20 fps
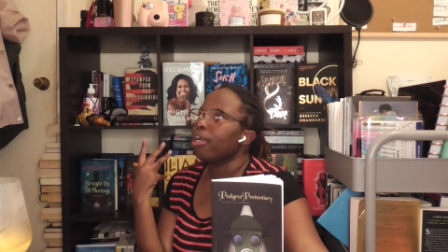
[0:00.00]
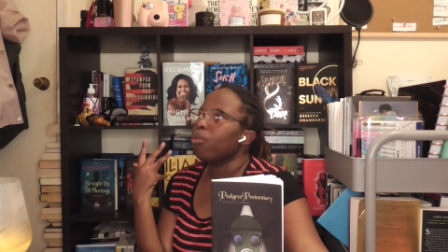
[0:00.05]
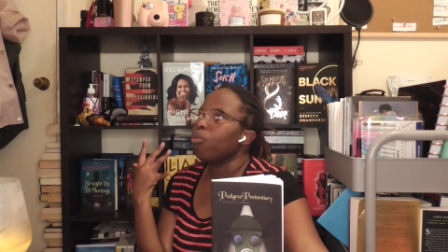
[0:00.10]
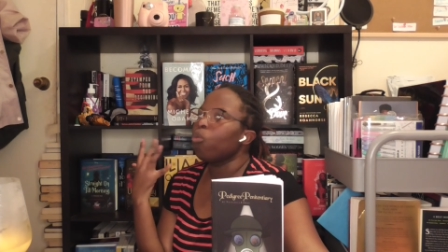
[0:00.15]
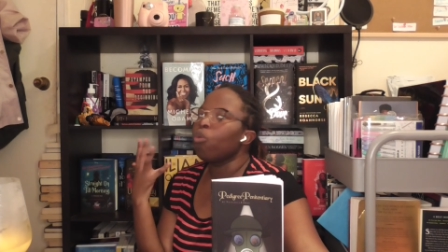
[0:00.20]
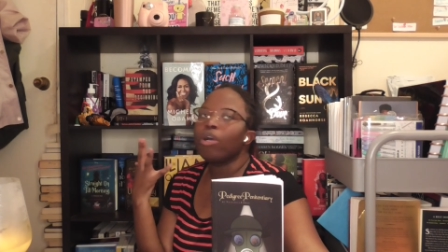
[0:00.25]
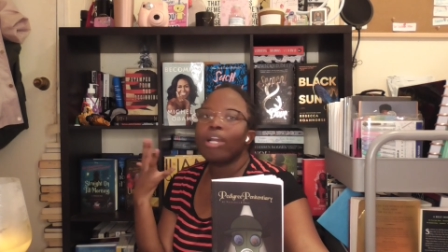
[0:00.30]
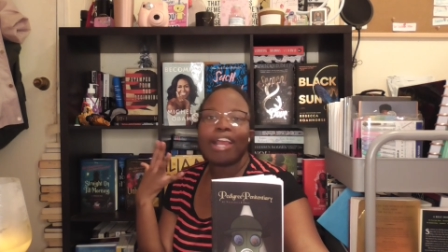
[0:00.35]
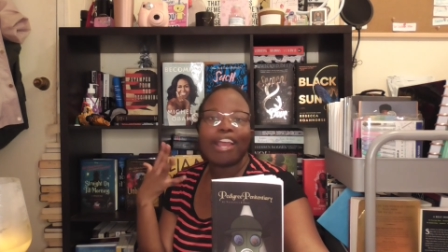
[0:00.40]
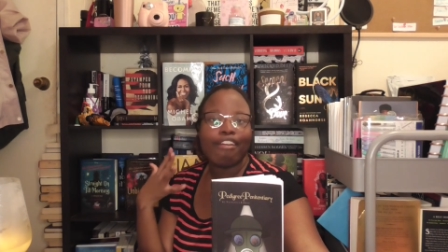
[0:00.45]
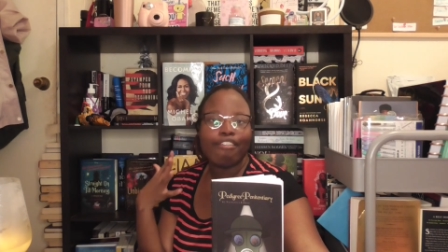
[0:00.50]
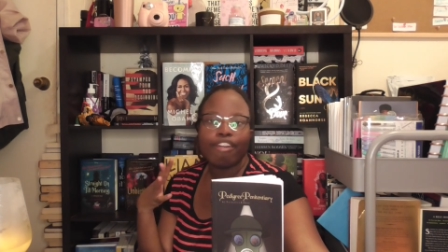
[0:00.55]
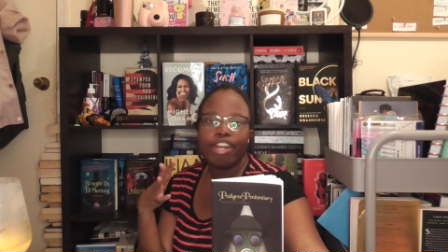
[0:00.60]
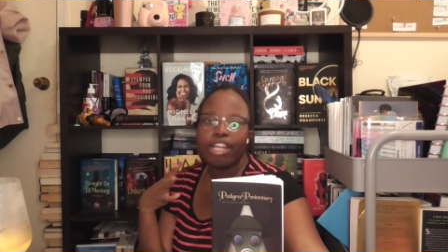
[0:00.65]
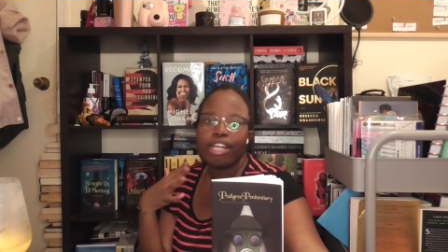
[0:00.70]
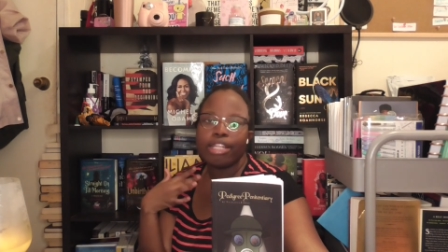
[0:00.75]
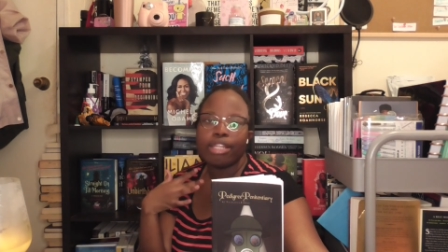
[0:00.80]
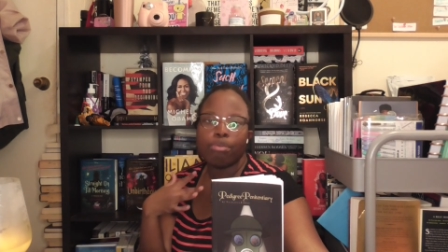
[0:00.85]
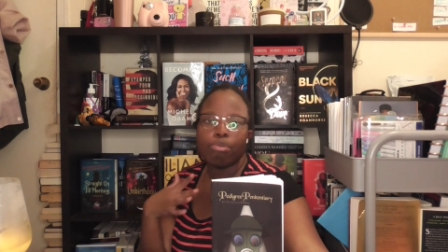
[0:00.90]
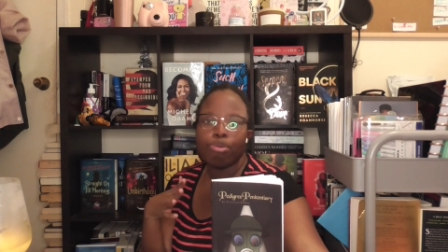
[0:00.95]
what I
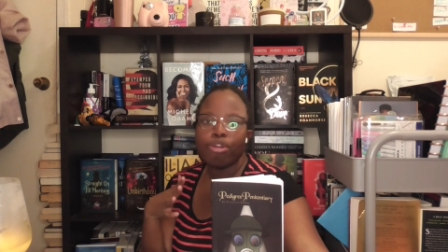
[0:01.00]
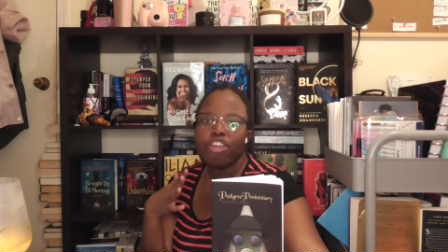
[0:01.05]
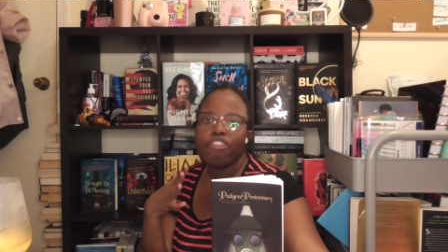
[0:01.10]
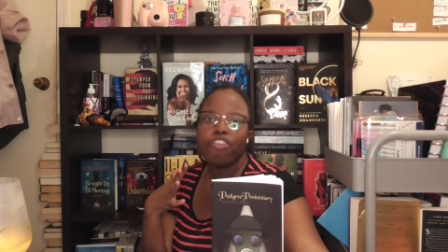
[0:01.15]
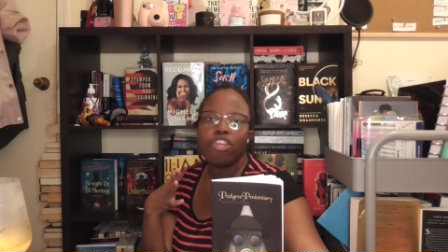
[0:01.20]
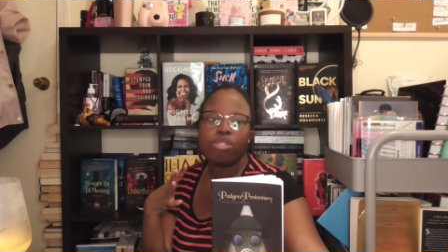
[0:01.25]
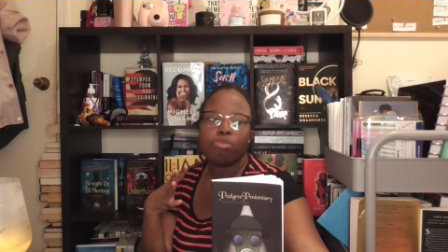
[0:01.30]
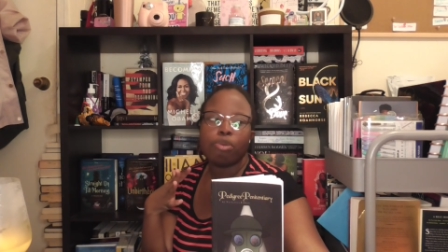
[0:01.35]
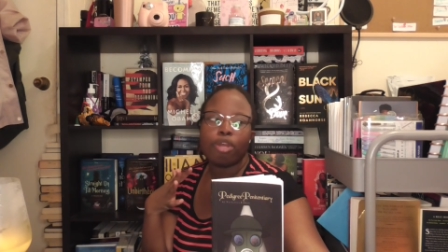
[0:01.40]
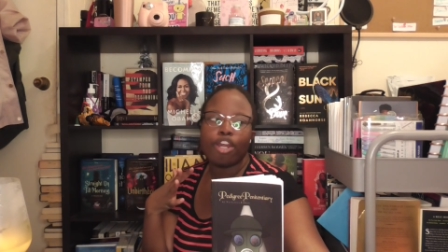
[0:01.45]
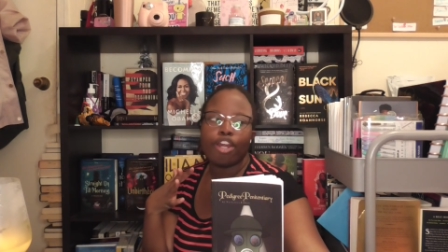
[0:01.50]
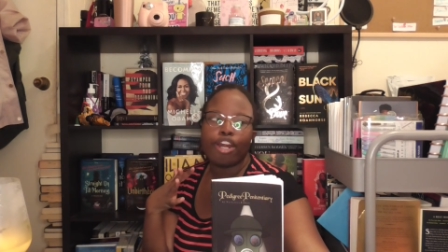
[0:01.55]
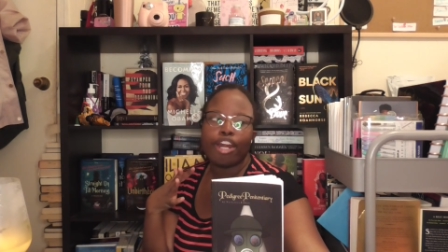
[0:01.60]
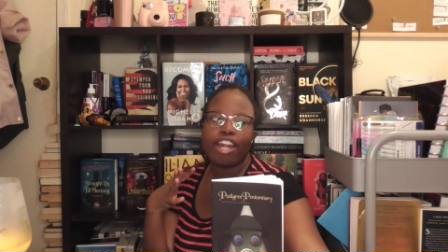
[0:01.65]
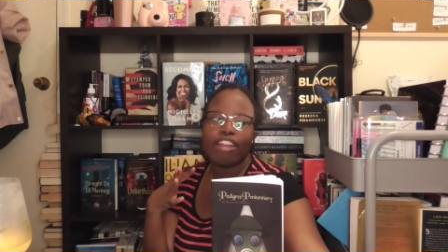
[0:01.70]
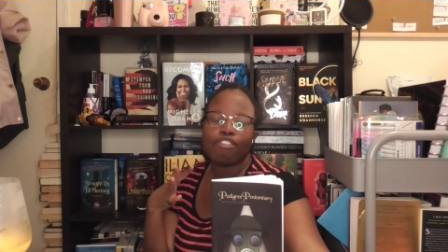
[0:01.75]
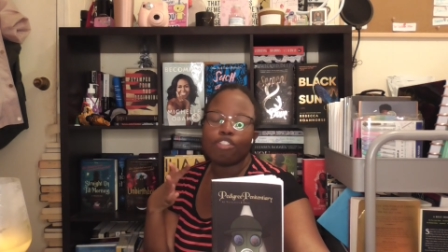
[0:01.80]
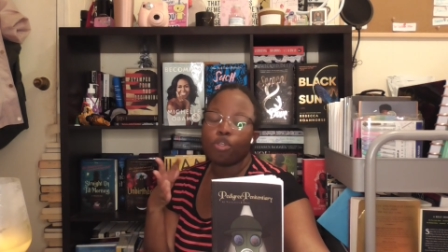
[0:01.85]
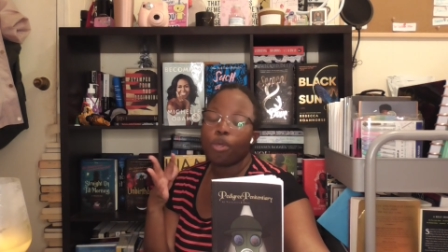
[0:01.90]
read in the previous paragraph.